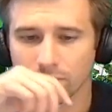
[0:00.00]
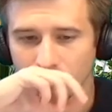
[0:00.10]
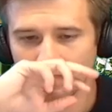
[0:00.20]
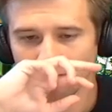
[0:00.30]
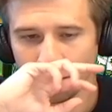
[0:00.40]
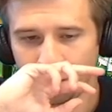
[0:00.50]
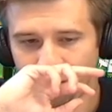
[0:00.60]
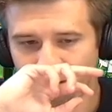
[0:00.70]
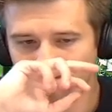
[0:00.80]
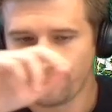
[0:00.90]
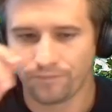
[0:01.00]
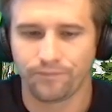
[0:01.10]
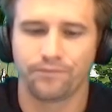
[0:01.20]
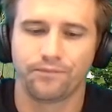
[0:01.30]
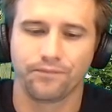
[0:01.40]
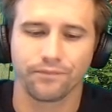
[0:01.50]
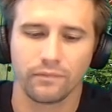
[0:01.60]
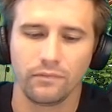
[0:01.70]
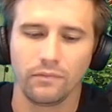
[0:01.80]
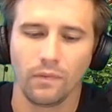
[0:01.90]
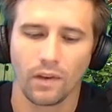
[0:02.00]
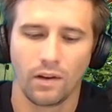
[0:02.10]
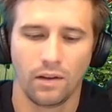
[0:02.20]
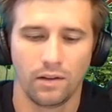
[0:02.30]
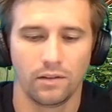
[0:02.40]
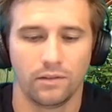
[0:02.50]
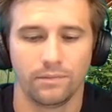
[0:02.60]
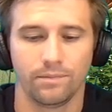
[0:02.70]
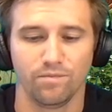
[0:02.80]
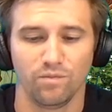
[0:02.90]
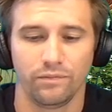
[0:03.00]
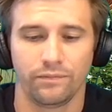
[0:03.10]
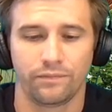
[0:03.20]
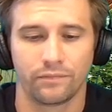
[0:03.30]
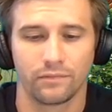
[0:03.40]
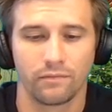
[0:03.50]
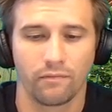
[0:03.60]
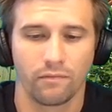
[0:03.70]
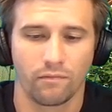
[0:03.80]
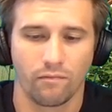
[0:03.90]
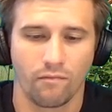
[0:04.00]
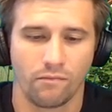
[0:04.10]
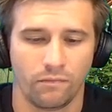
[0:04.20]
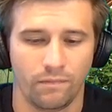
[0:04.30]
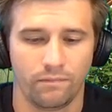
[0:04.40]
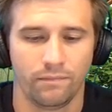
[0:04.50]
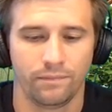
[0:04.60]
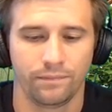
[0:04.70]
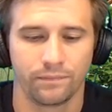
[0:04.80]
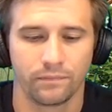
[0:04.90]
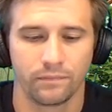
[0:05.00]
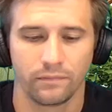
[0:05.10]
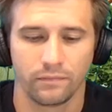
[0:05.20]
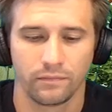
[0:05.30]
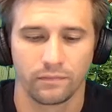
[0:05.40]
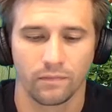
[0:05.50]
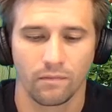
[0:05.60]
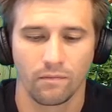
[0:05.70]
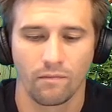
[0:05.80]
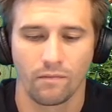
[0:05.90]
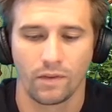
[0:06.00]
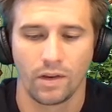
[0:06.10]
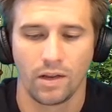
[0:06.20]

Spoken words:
(not speaking)